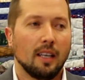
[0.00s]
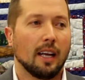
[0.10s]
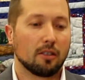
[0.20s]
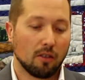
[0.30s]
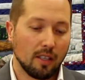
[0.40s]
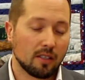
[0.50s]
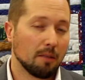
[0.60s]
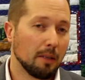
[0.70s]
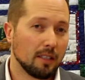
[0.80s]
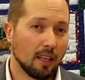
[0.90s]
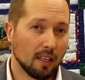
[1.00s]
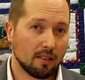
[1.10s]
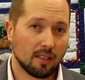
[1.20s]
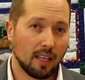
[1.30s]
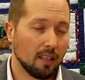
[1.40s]
And so this can be done
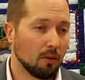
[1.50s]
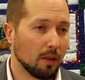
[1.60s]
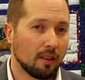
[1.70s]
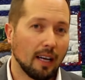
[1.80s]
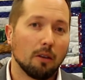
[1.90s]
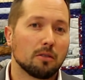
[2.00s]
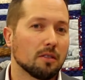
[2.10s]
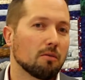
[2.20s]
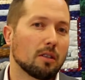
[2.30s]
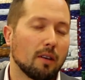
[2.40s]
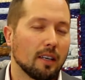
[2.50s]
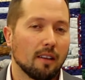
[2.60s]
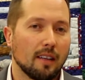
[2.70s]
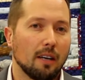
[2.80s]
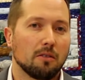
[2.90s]
at scale with
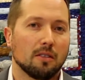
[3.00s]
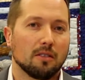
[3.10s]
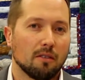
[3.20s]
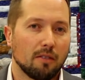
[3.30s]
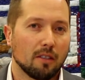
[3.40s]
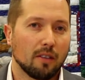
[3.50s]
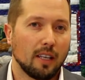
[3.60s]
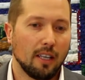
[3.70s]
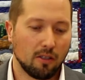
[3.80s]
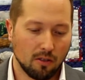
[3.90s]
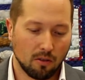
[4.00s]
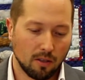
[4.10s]
requiring thousands of verifications,